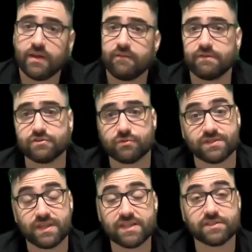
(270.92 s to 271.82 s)

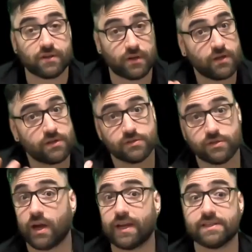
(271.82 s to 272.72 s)
visualization,
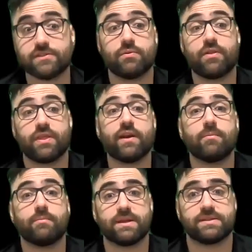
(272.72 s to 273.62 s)
talking to a
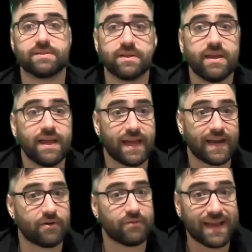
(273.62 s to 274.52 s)
therapist. And I
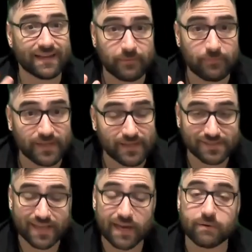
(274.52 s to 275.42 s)
know that can be a
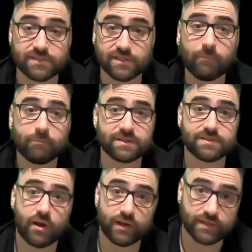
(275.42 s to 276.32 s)
scary jump, but
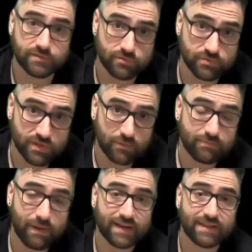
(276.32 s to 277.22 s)
talking to
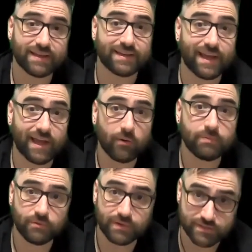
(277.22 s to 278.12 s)
somebody that can help
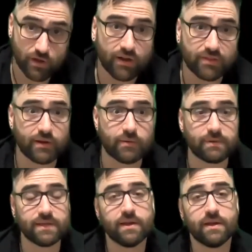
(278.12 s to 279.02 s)
you in talk
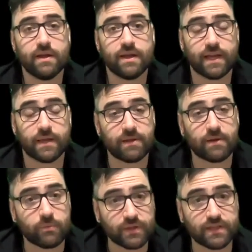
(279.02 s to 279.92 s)
therapy can be a
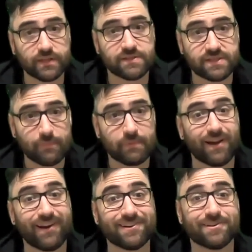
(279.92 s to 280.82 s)
really good step in
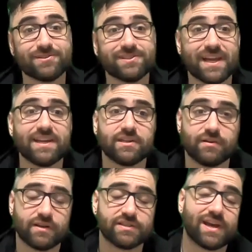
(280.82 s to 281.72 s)
understanding your
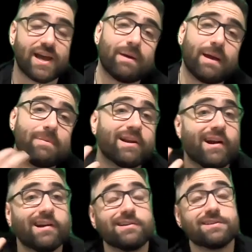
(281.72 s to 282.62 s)
inner child. By better
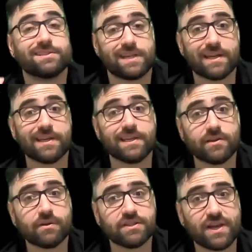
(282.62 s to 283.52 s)
understanding your
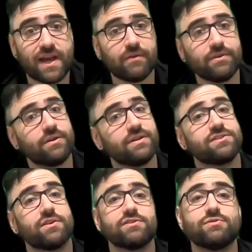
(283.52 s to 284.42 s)
inner child, you can
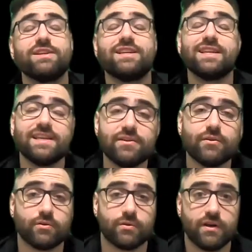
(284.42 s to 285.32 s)
start to
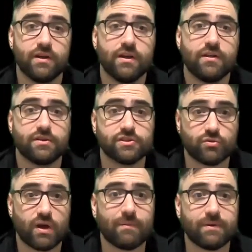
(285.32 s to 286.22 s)
heal the
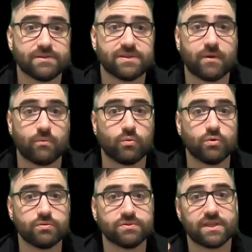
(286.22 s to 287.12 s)
traumas and
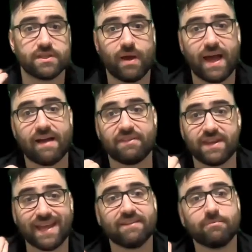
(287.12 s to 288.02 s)
wounds that you have, the
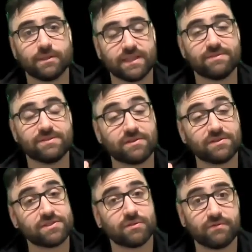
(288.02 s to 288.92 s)
negative beliefs that are
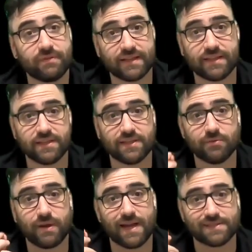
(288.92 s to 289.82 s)
still affecting
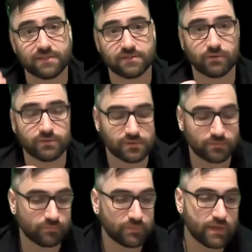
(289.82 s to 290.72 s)
you as an adult.
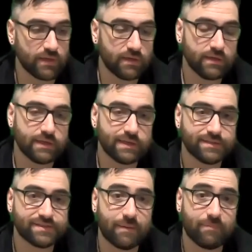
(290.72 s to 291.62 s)

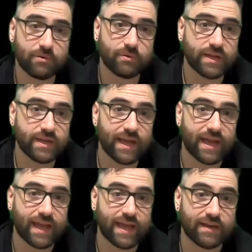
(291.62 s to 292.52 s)
Step three,
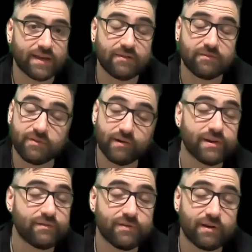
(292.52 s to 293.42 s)
and a very,
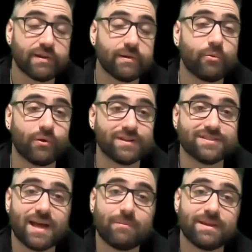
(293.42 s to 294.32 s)
very important
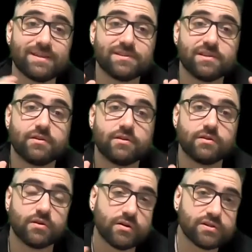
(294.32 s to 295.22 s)
step, is
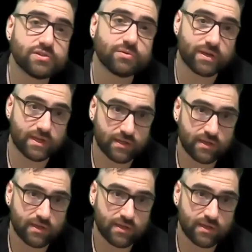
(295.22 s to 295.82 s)
nurturing